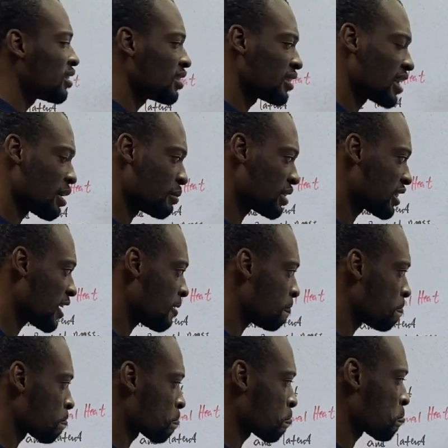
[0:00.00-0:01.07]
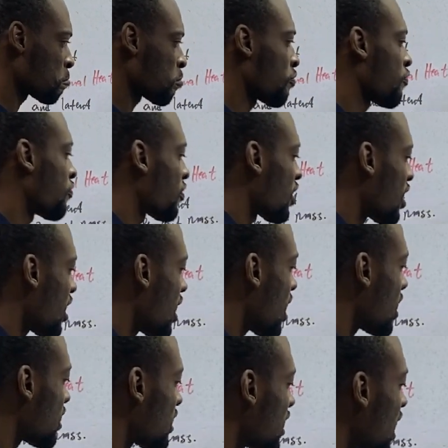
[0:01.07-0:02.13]
times time.
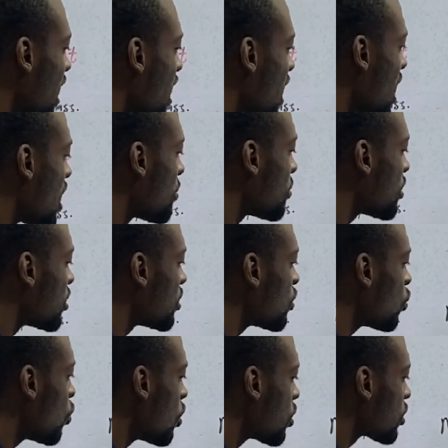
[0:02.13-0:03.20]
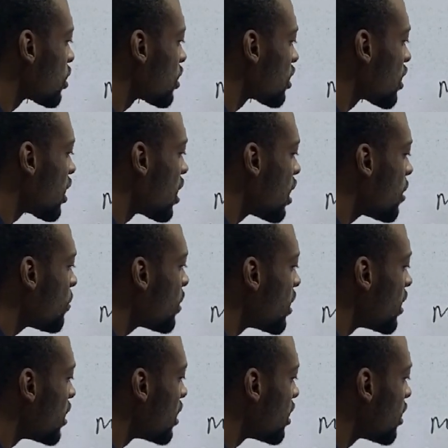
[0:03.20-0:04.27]
And time is equals
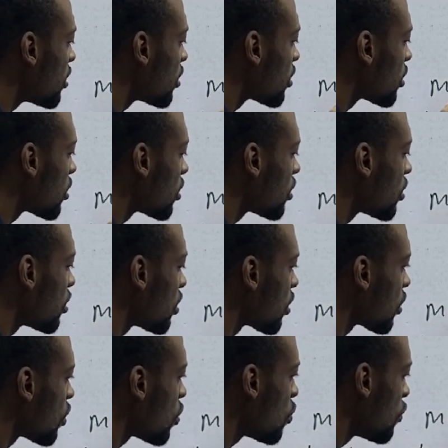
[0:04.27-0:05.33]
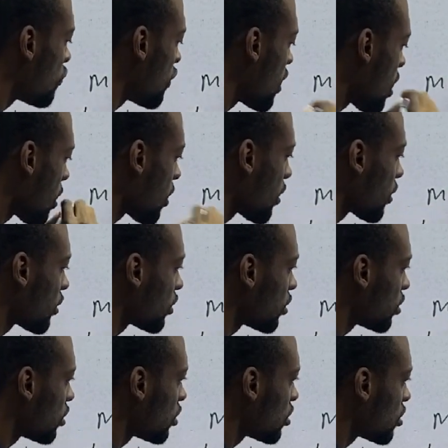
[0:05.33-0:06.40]
ML over
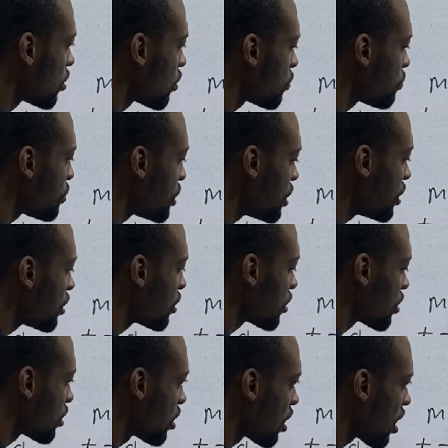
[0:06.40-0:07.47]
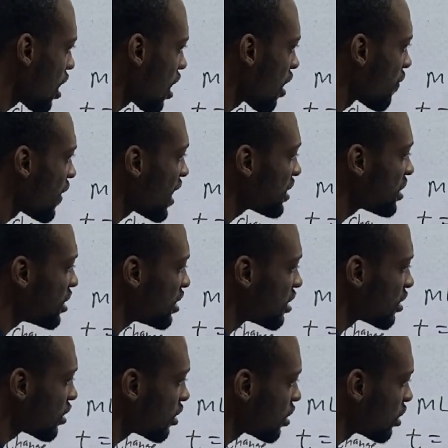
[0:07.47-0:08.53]
P. And that is
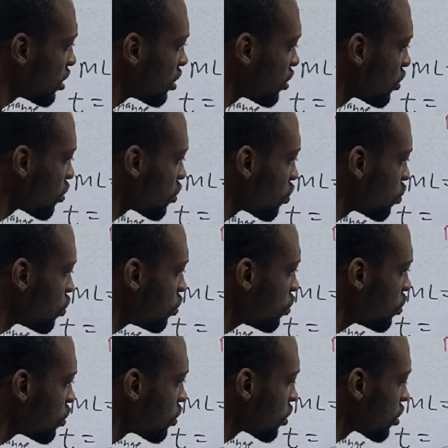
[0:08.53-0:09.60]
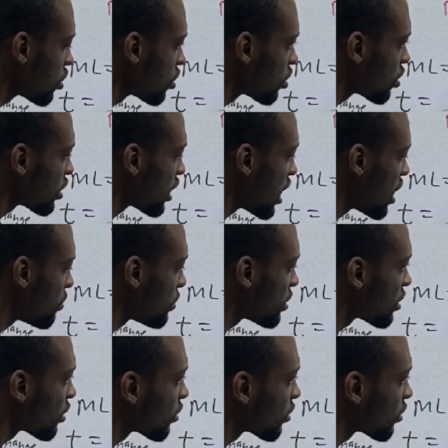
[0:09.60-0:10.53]
2 times